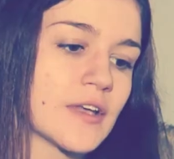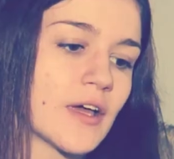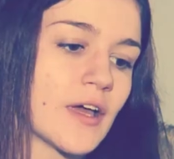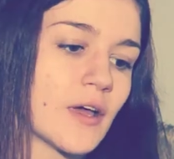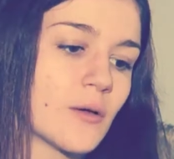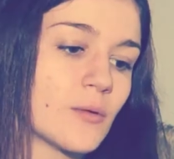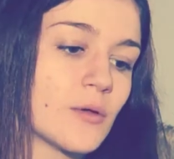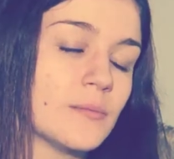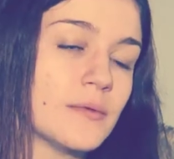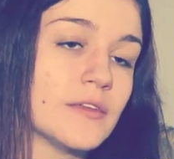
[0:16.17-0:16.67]

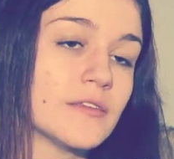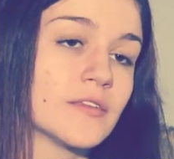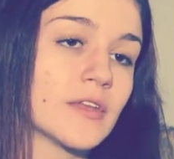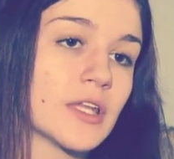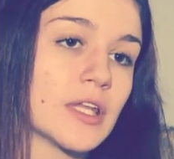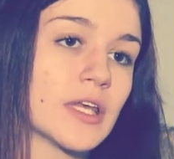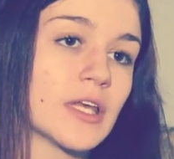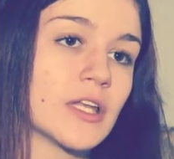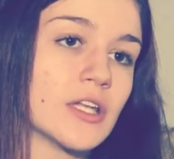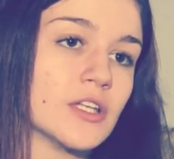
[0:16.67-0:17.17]
I would be
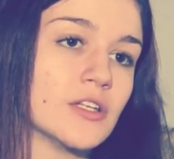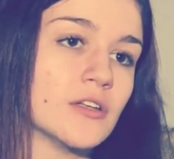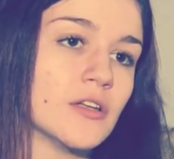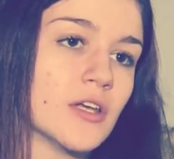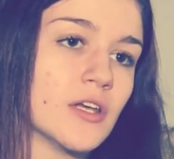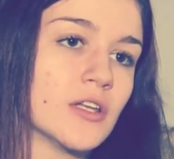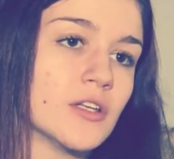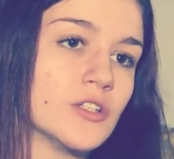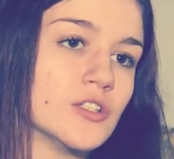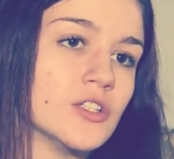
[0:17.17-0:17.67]
sitting
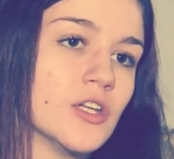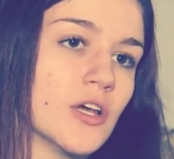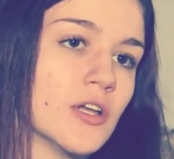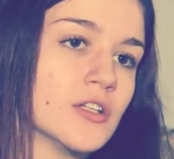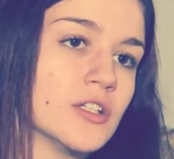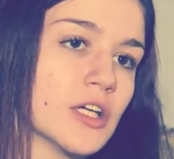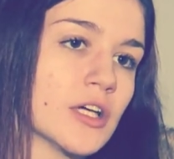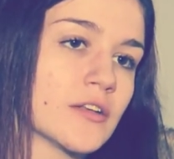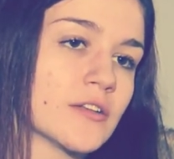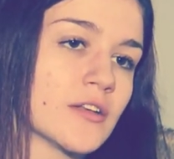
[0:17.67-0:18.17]
in
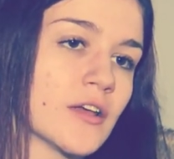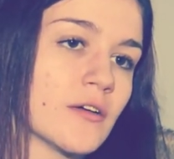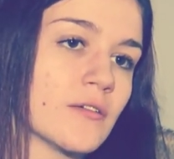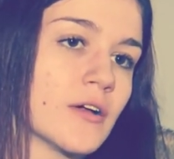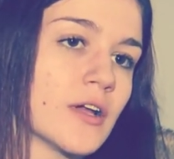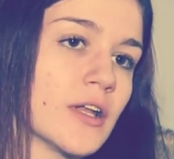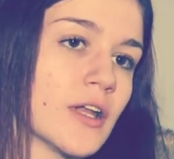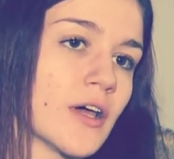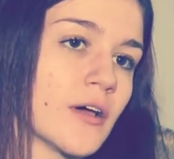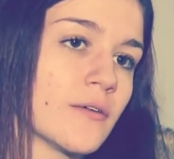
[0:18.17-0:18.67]
a jail cell
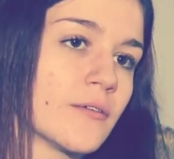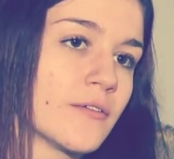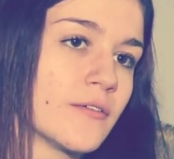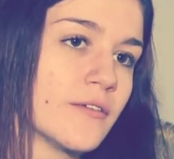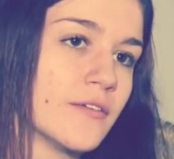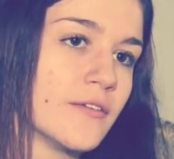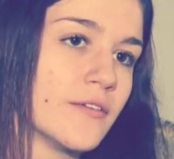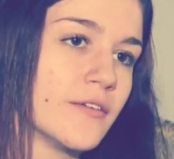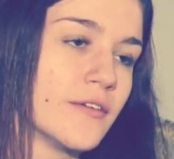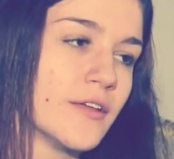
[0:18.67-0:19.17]
right now
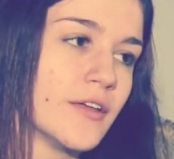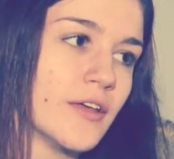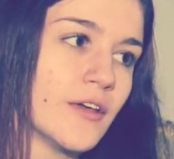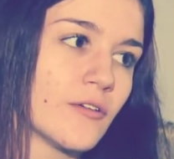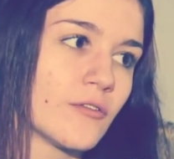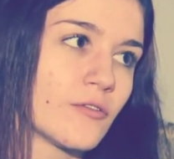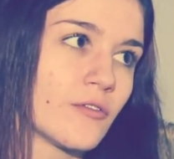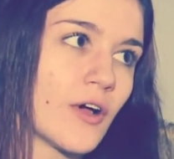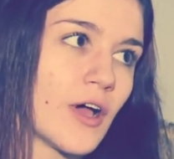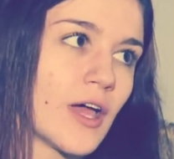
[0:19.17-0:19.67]

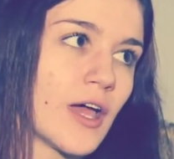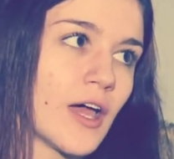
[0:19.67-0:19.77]
if I